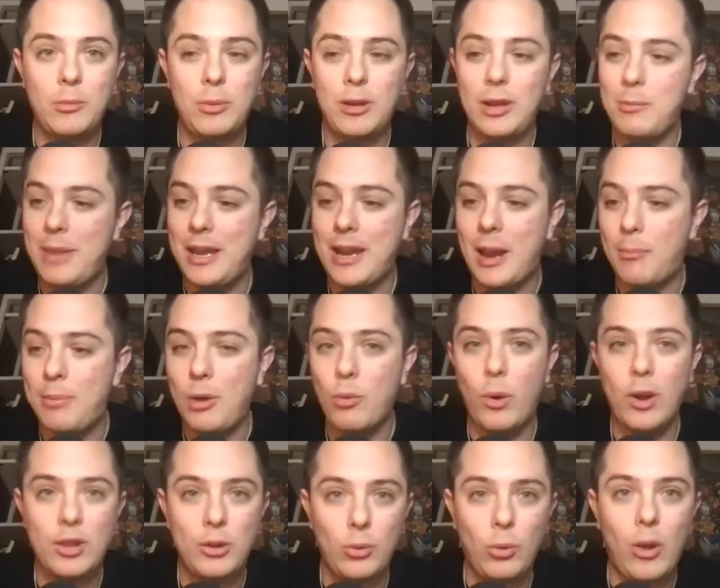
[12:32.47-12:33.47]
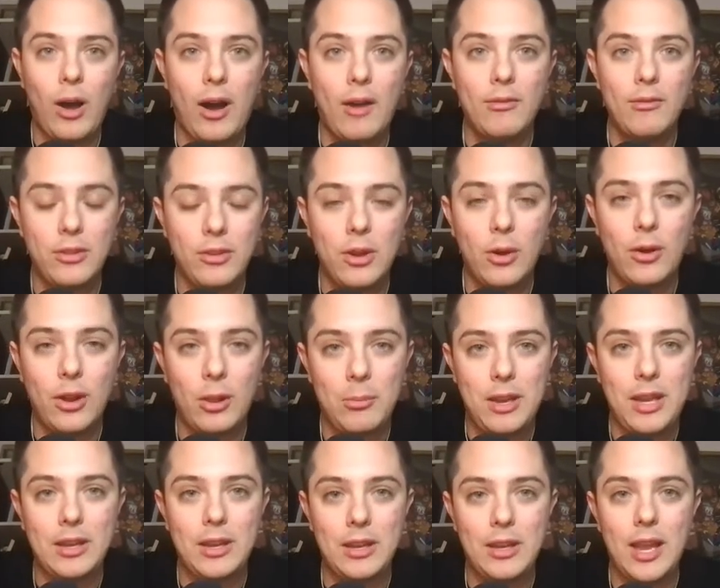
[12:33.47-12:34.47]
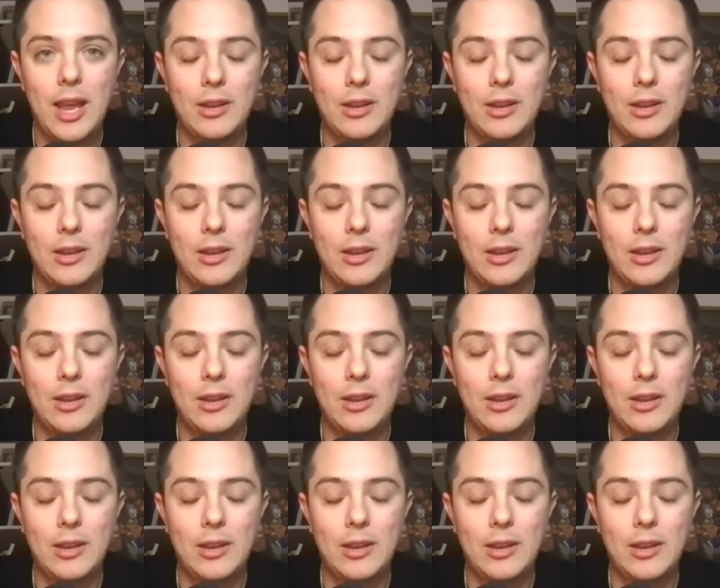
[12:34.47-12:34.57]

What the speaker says: but it may not be what you love. You know what I mean?